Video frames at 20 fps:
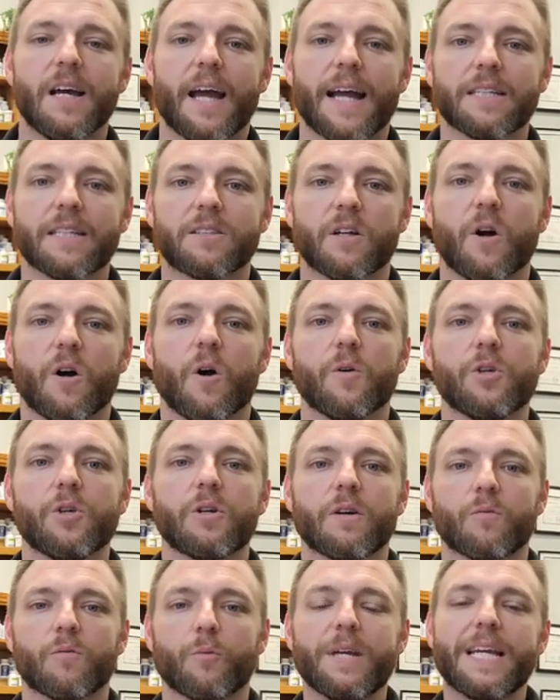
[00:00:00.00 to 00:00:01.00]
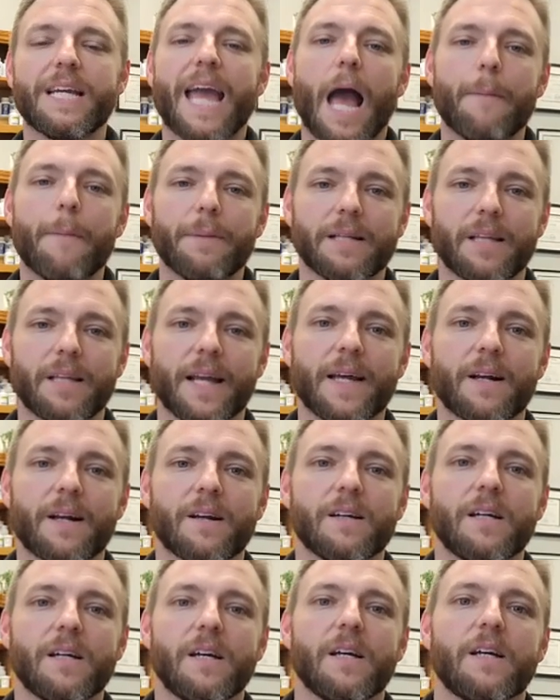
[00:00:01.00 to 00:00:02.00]
and so you can recap it
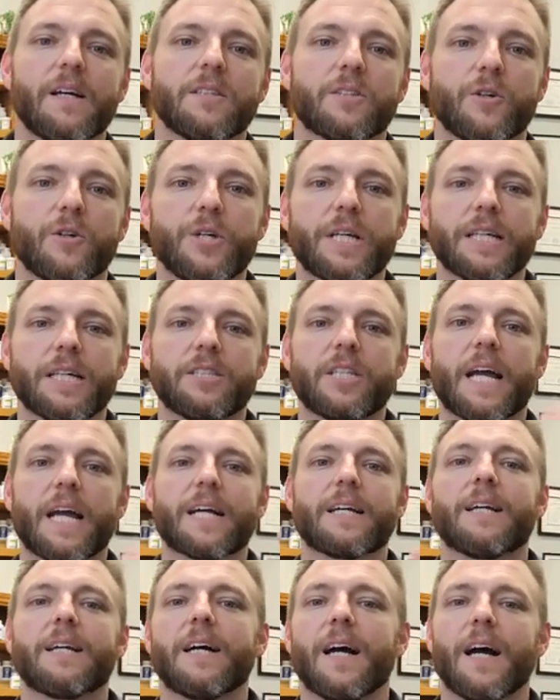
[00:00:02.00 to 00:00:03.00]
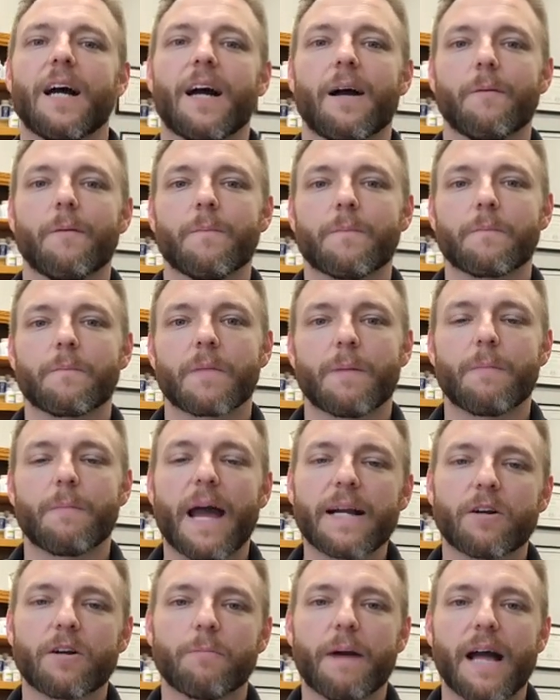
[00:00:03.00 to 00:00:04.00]
later. So you can check
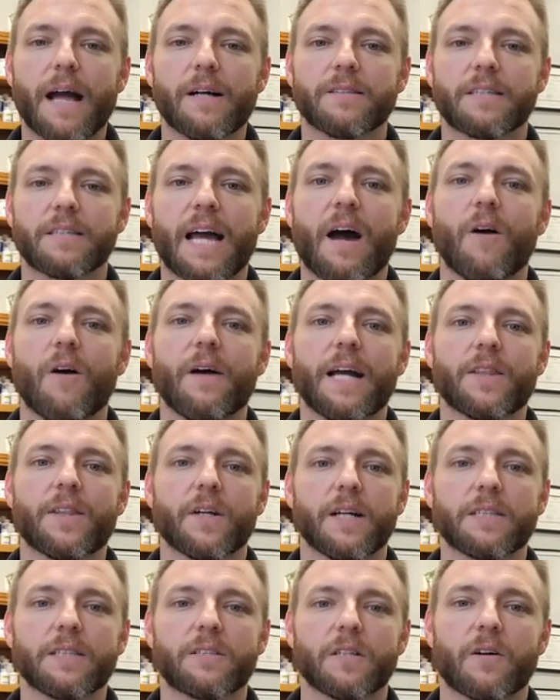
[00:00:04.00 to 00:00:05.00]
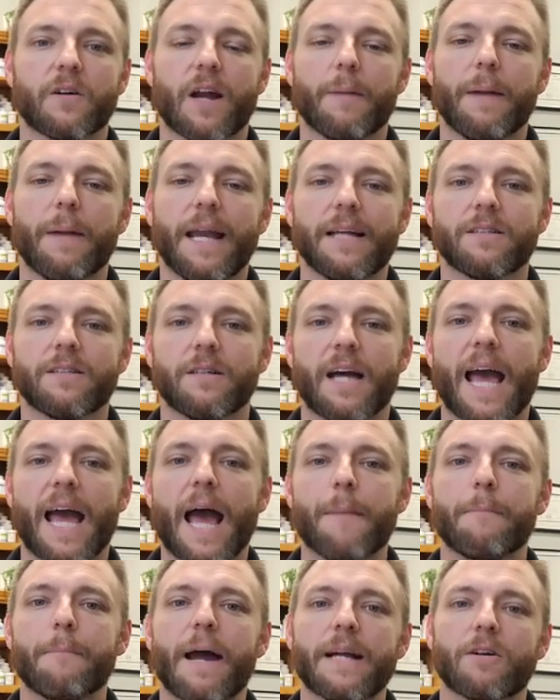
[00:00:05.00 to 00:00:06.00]
Microbalance out at their Instagram handle
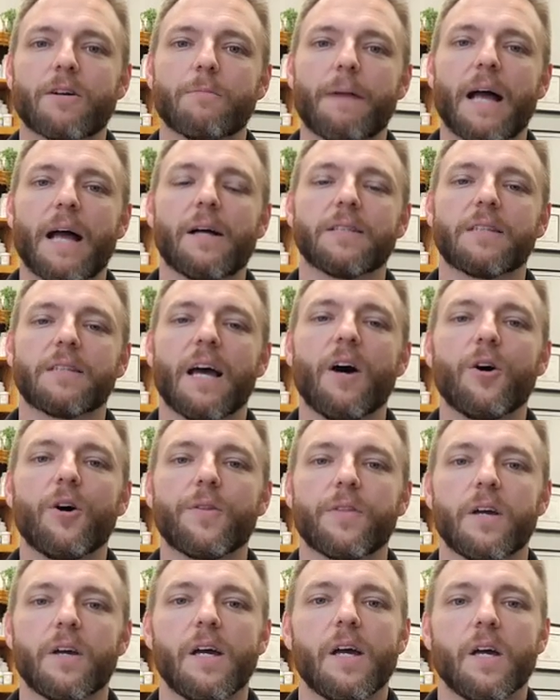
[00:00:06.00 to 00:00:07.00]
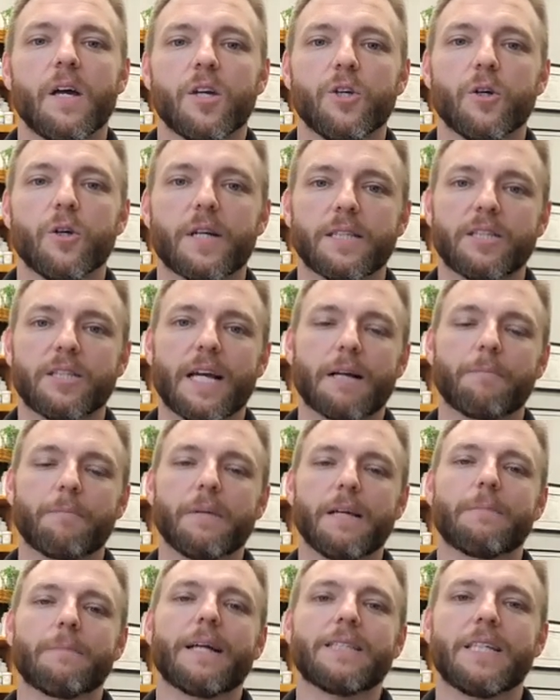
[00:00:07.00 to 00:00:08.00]
at Microbalance Health. You can check
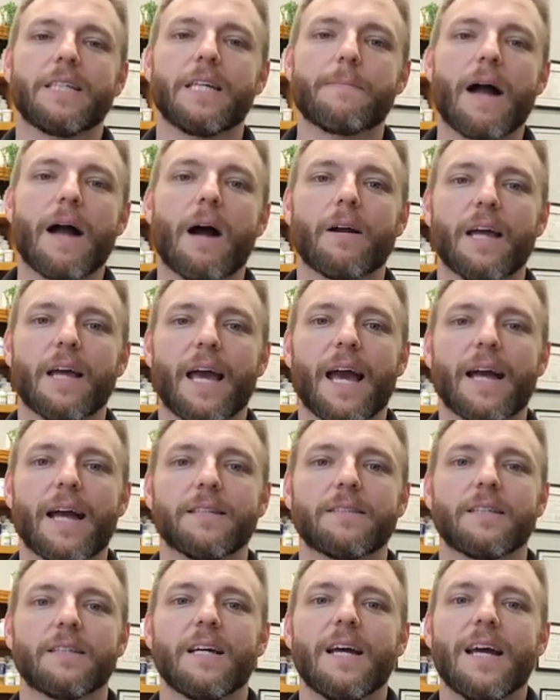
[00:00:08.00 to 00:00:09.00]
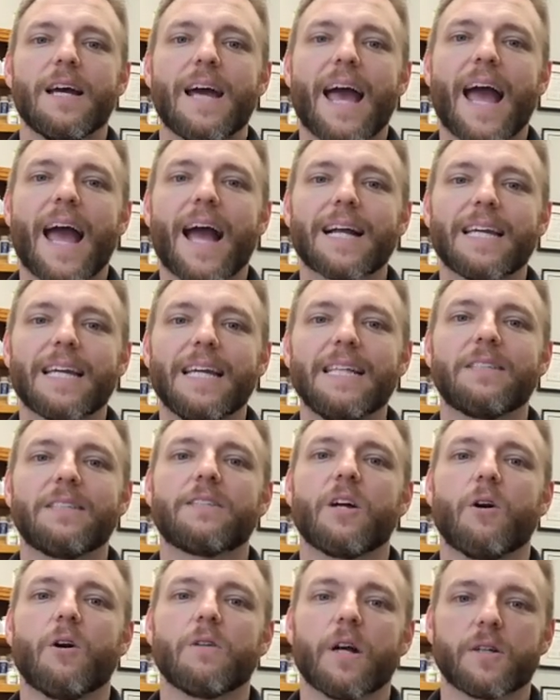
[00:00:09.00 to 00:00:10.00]
me and my team out at
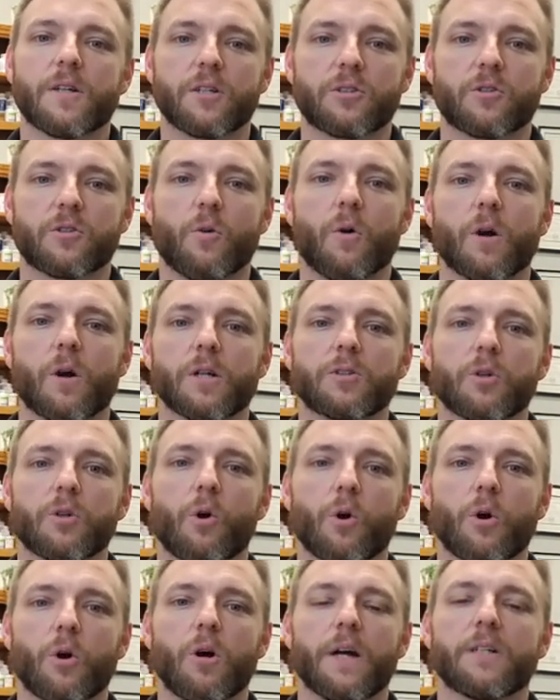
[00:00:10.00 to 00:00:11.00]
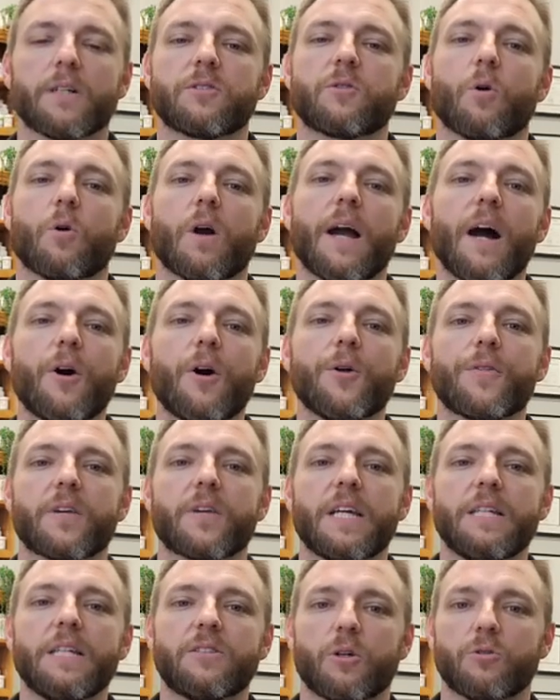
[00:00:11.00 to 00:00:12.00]
Keystone_Total_Health.
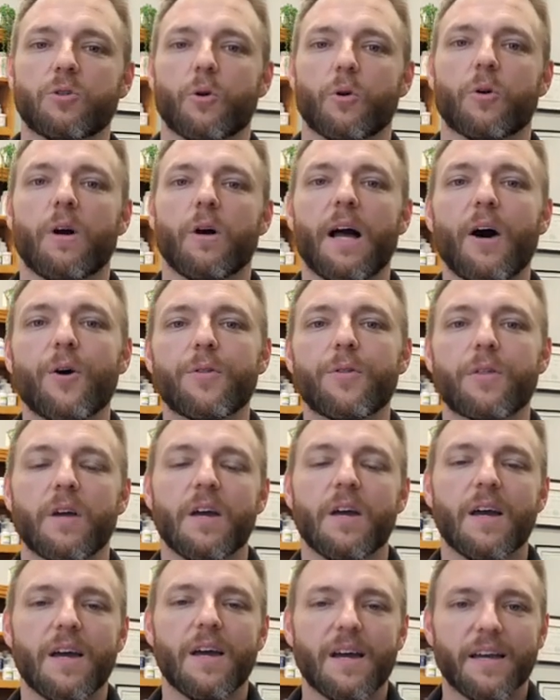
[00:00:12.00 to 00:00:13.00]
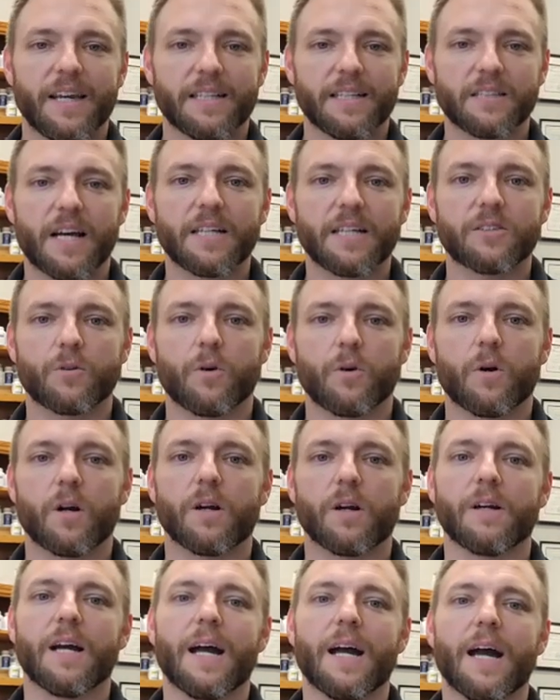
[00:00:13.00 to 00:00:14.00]
Keystone Total Health is us,
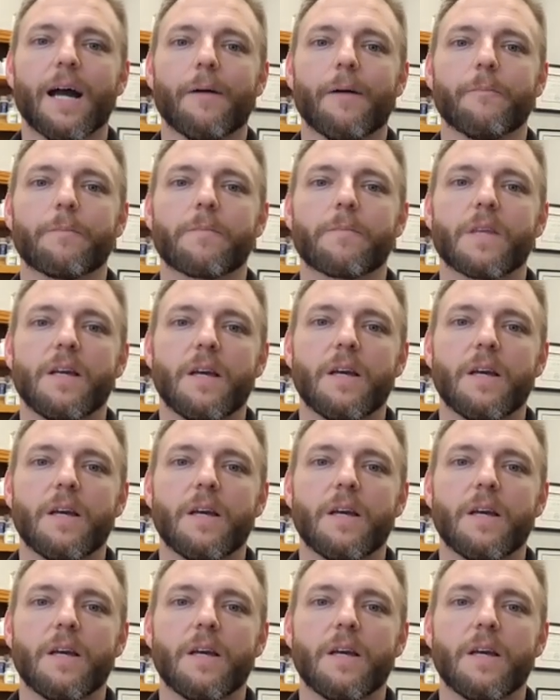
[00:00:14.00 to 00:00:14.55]
or